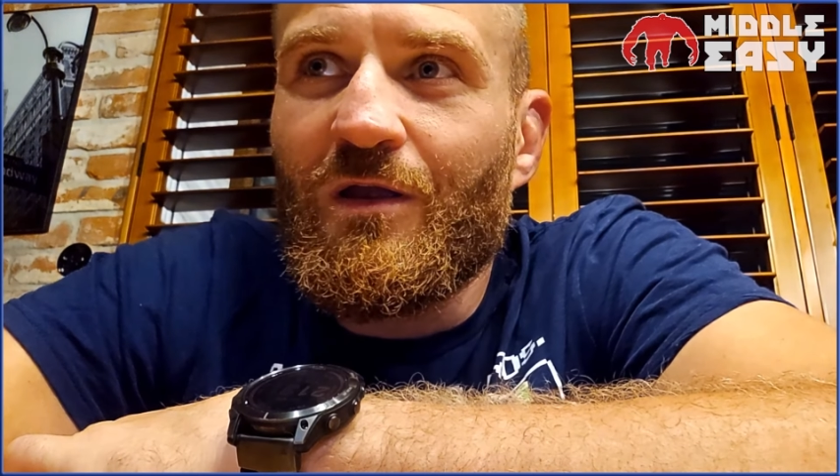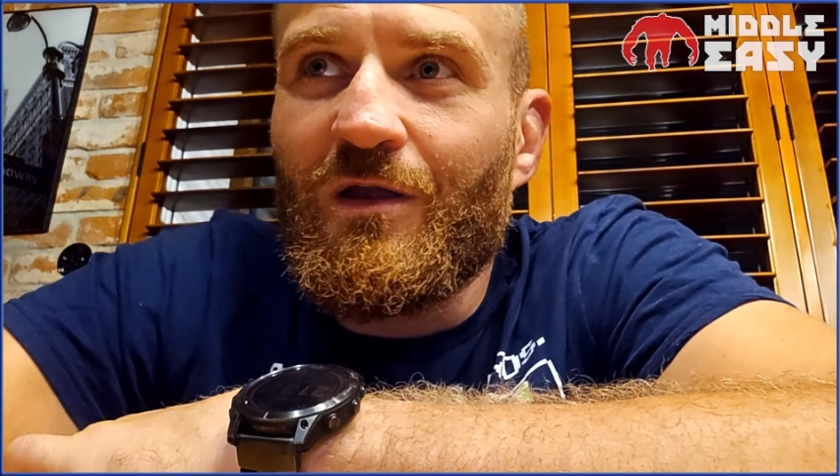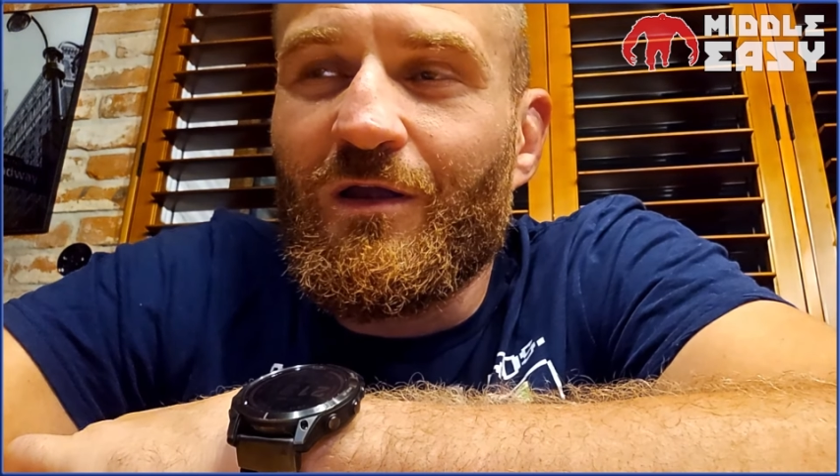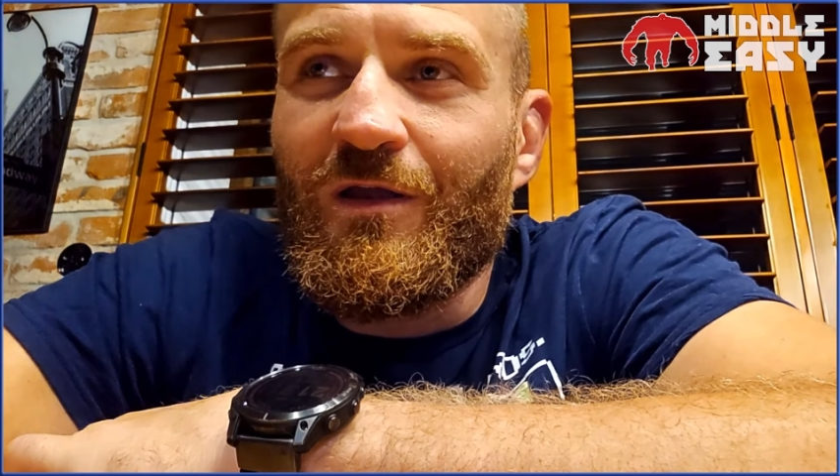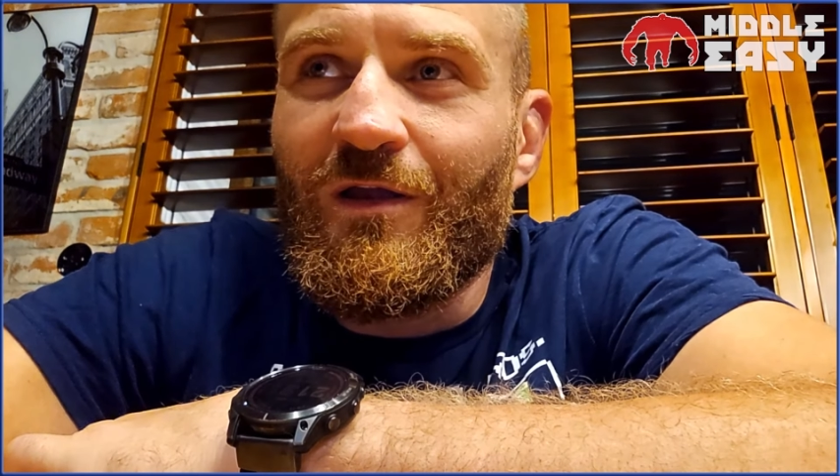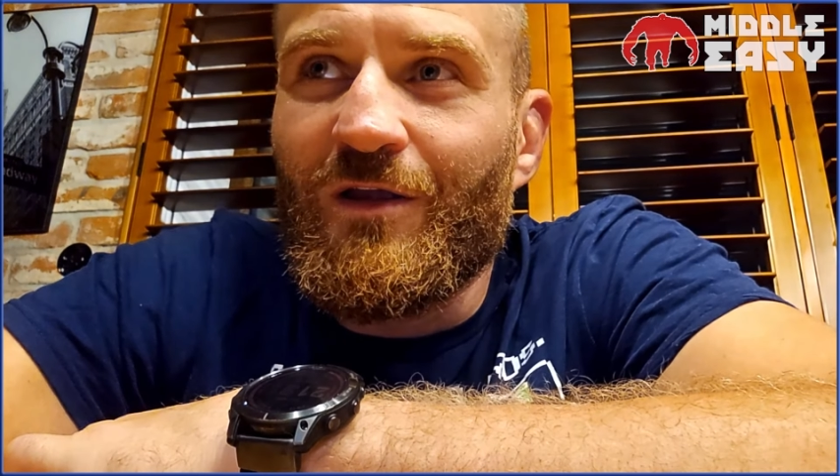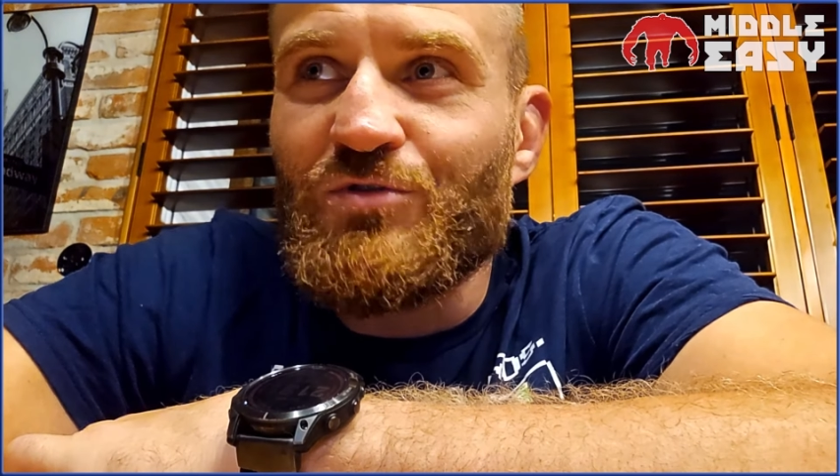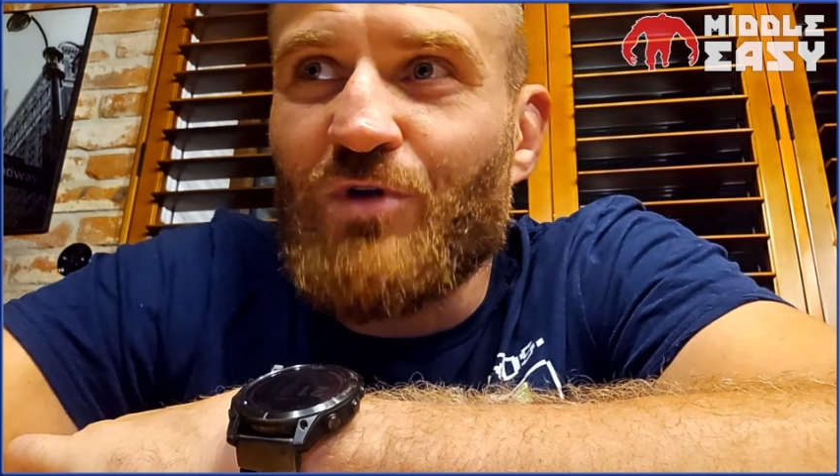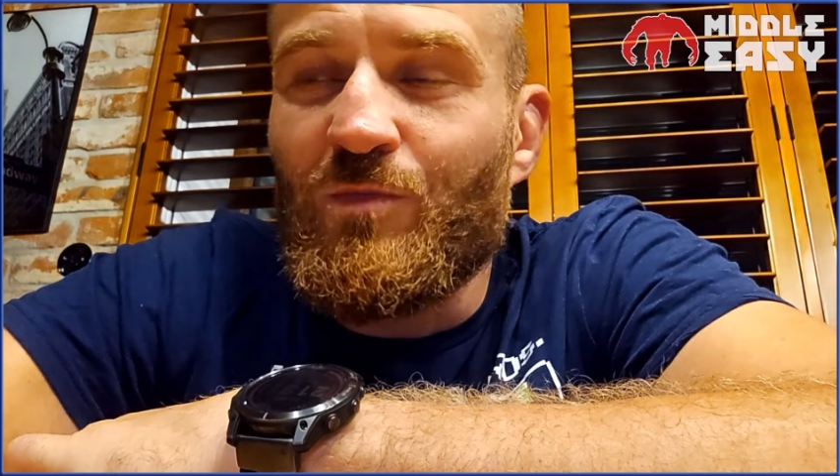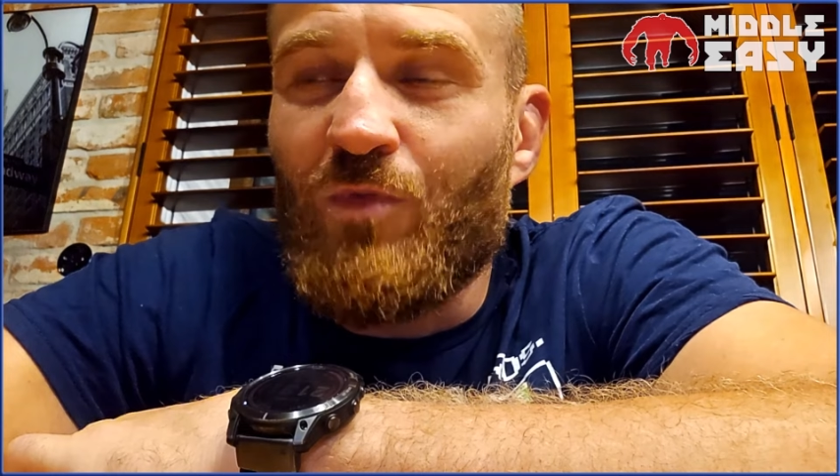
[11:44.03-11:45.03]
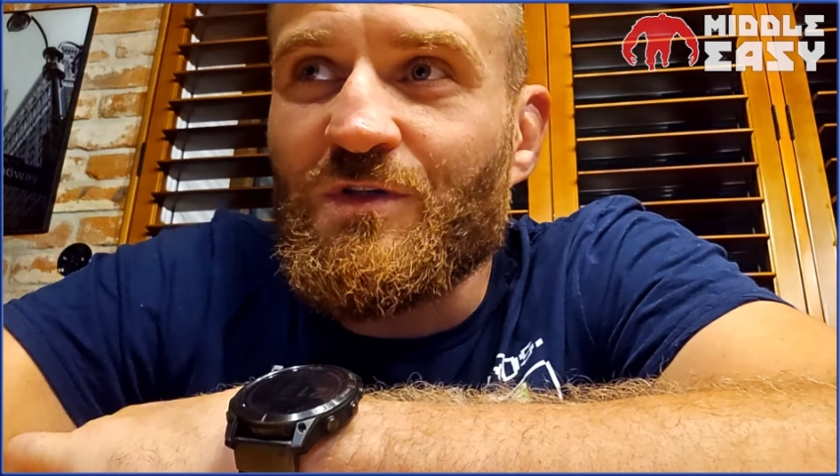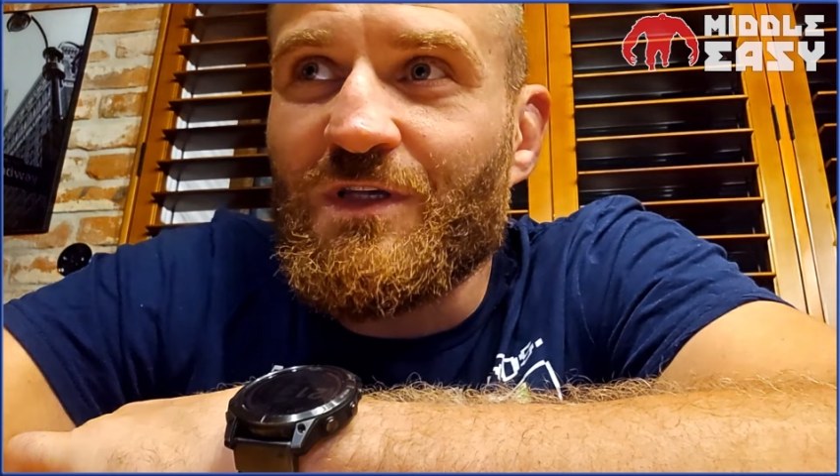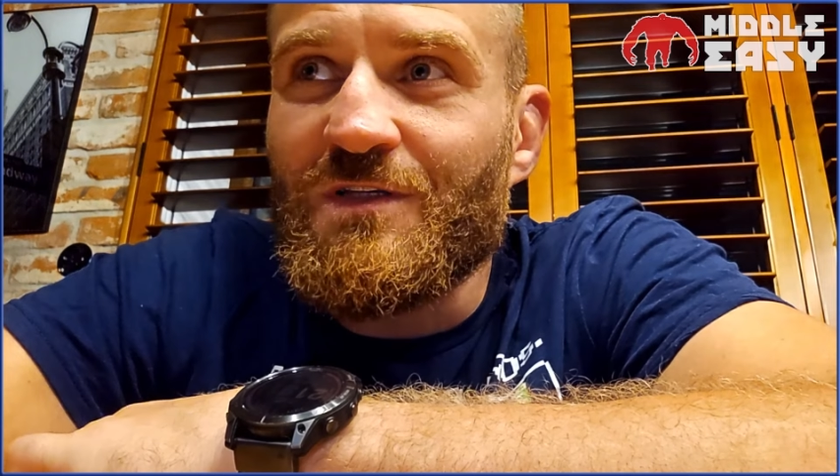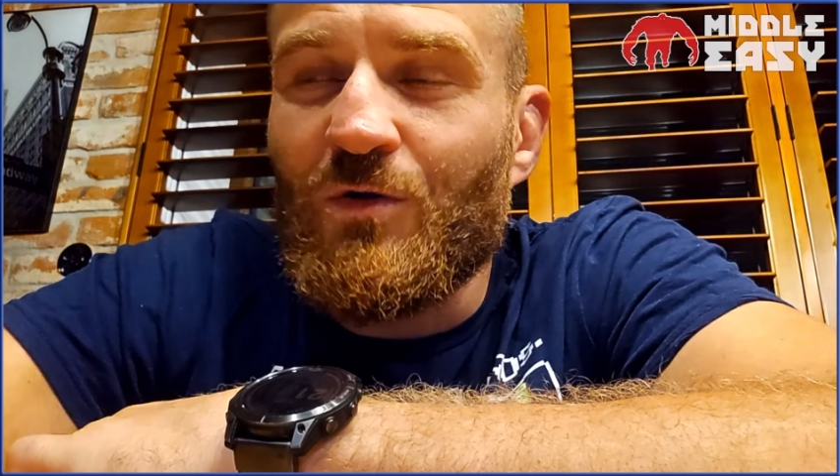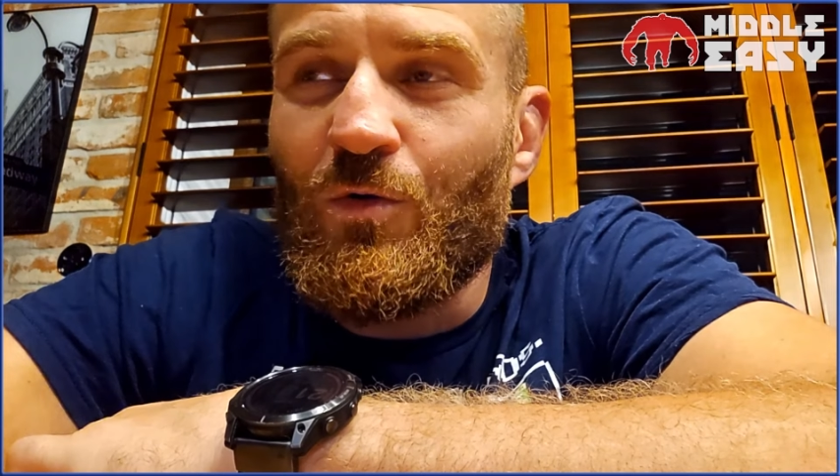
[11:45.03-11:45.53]
He trained boxing,
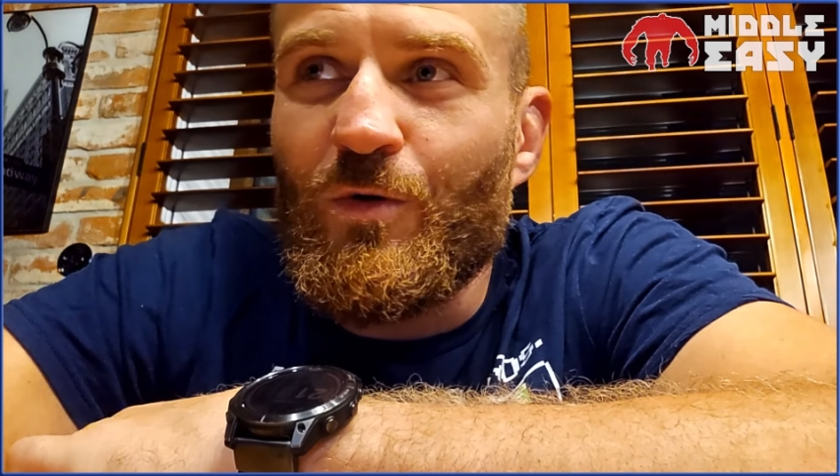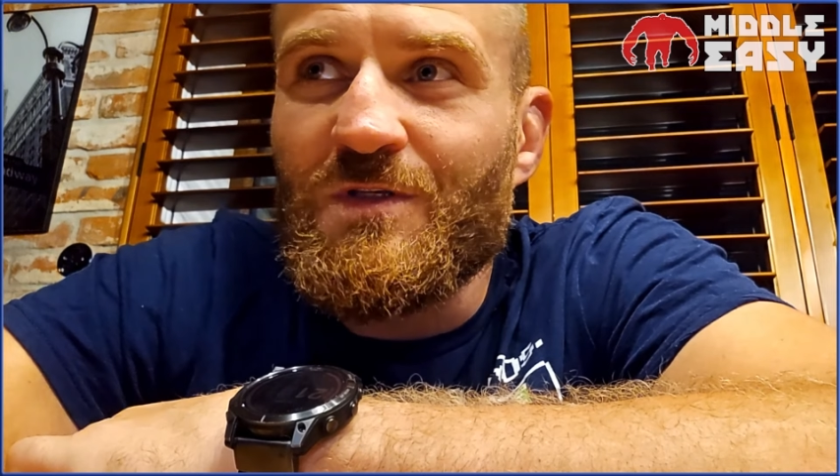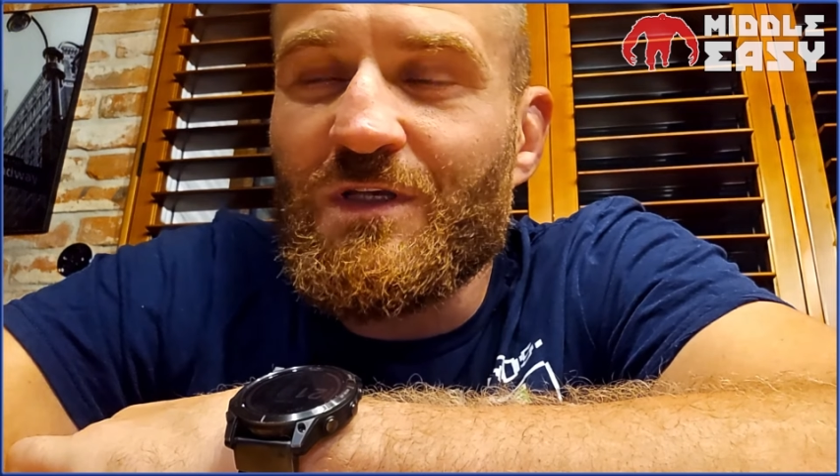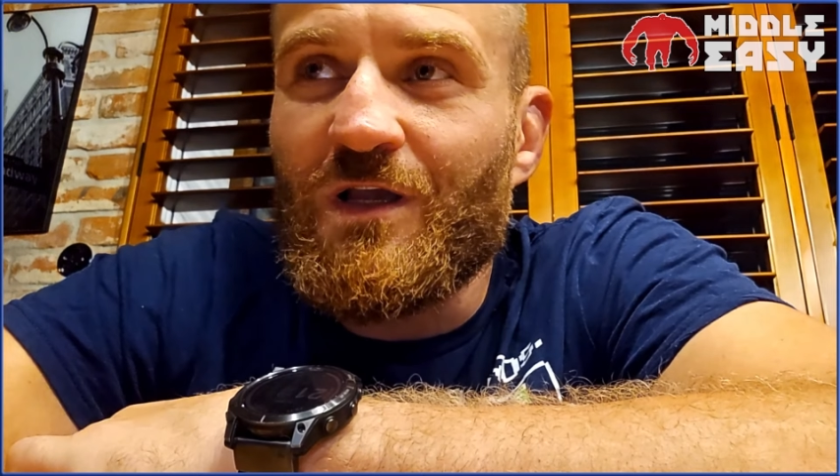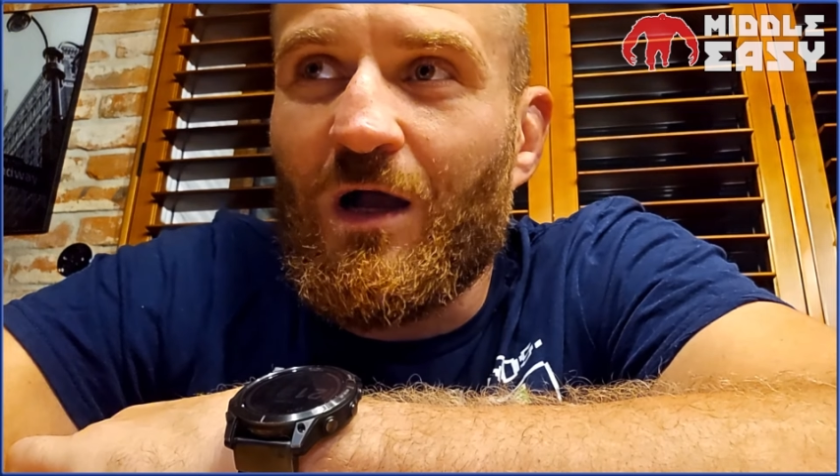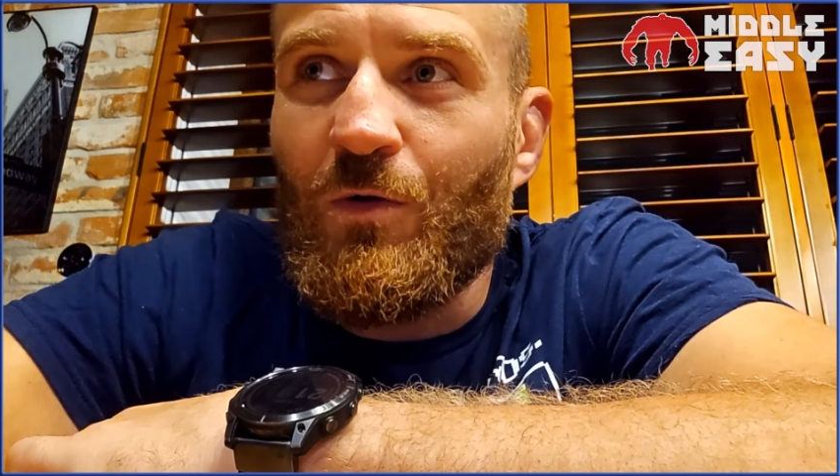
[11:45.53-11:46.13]
so we will see how